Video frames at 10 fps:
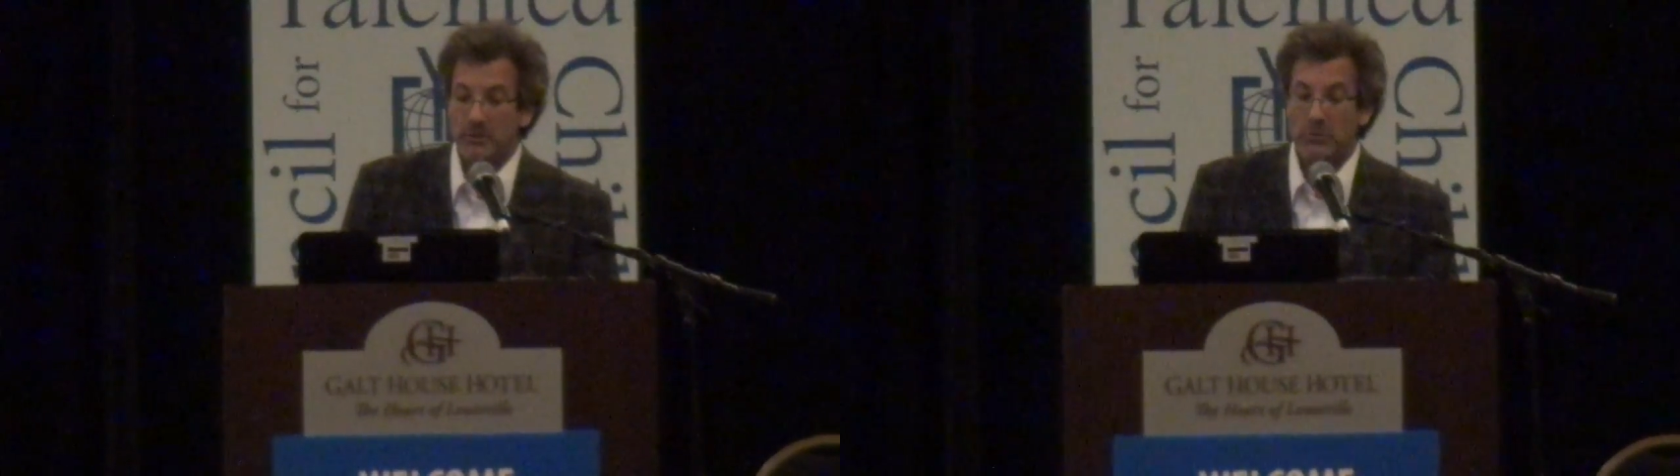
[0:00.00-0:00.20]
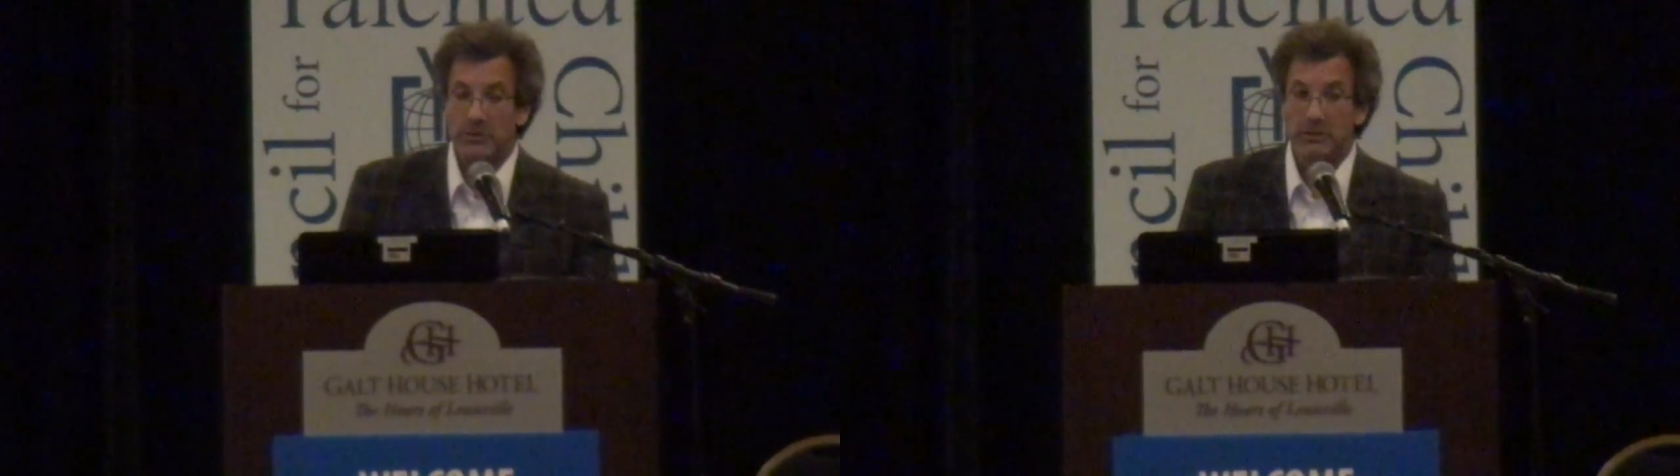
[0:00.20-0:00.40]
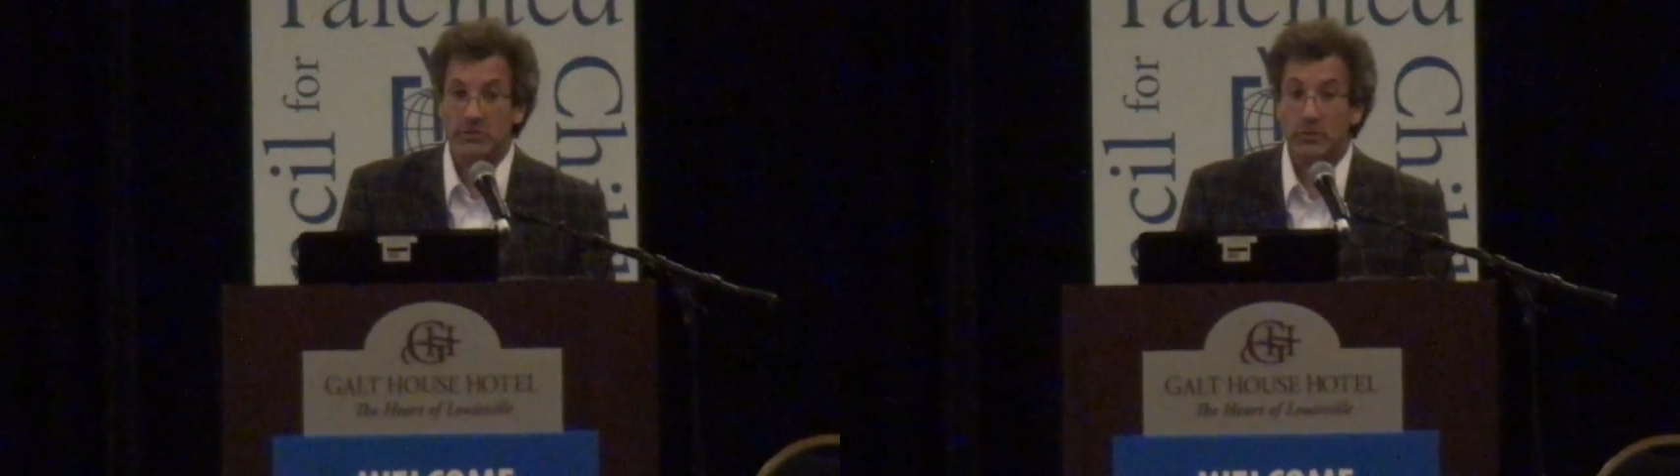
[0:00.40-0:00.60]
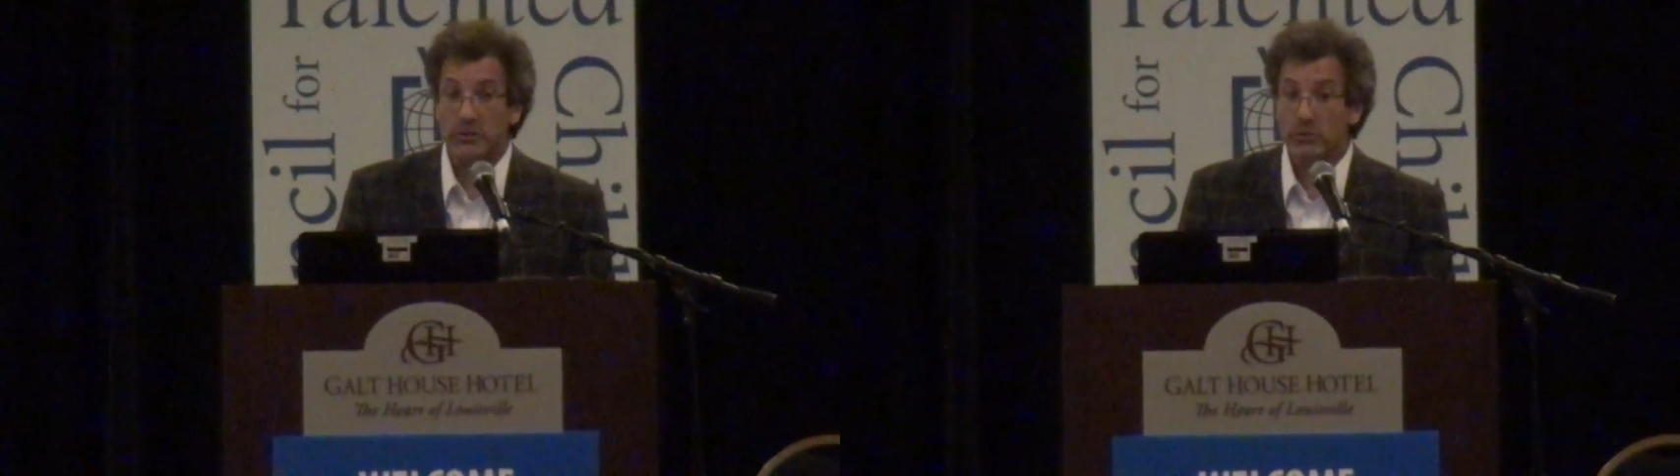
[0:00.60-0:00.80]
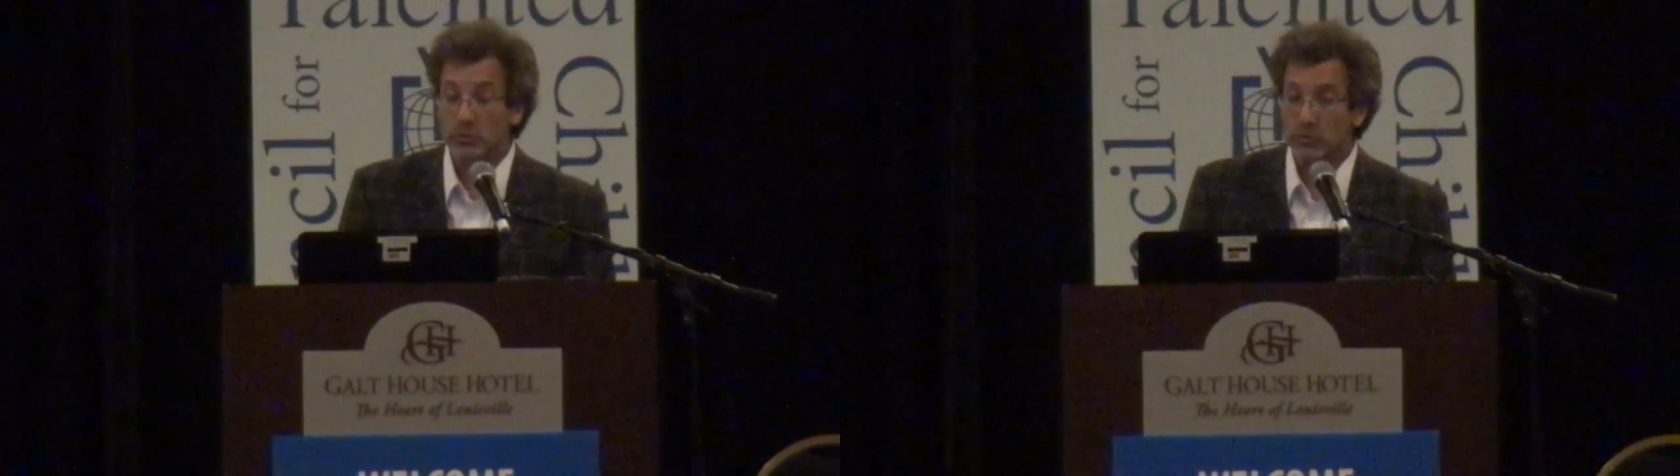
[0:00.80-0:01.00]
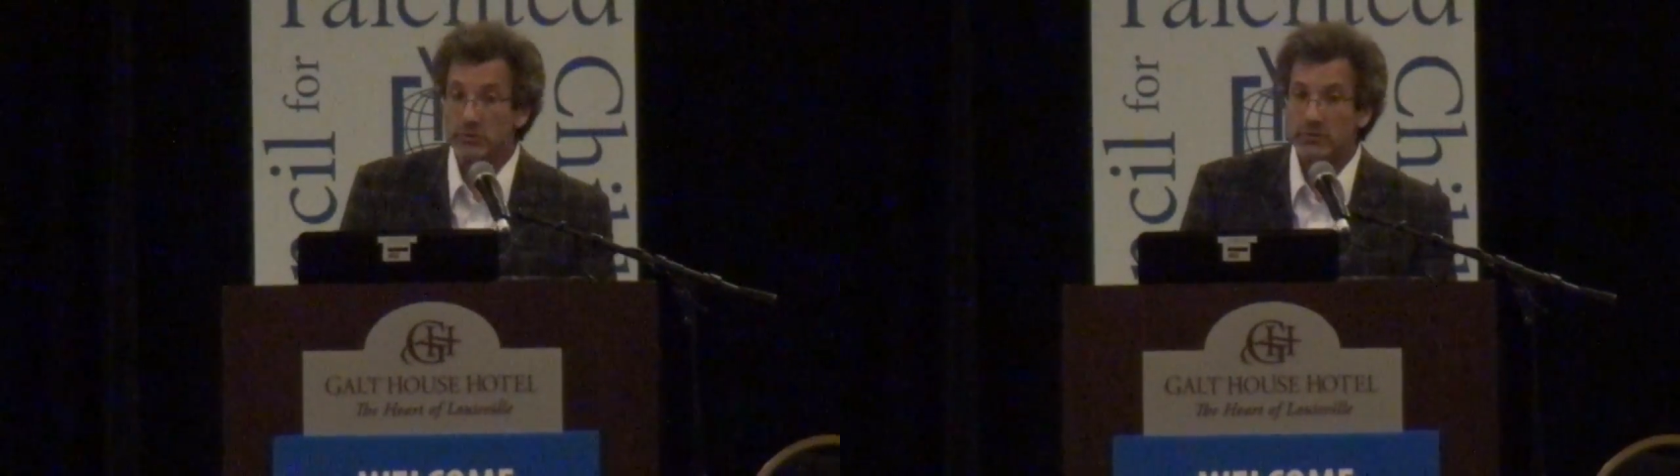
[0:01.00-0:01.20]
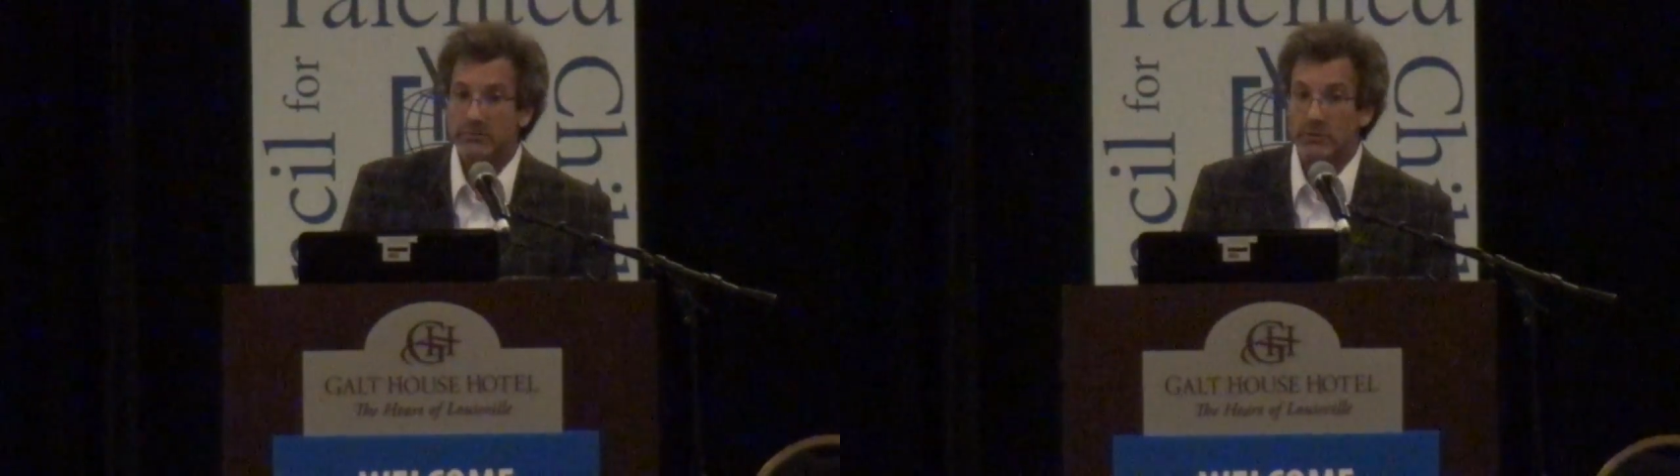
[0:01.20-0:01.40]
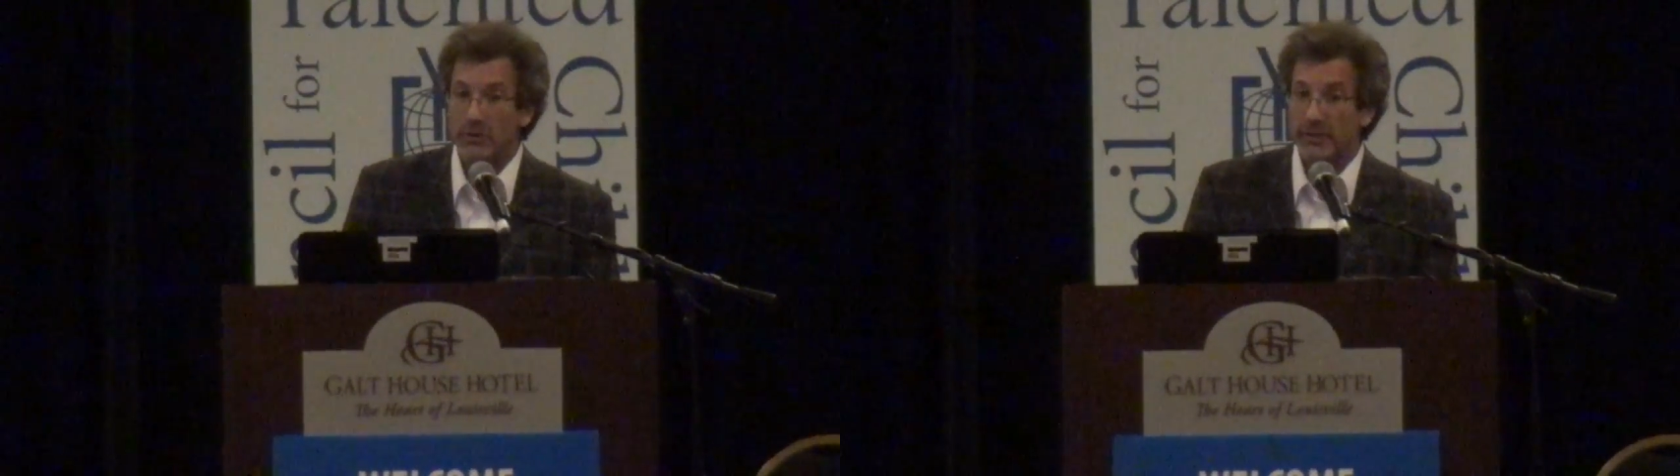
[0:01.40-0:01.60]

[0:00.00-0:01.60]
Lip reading: which is good news for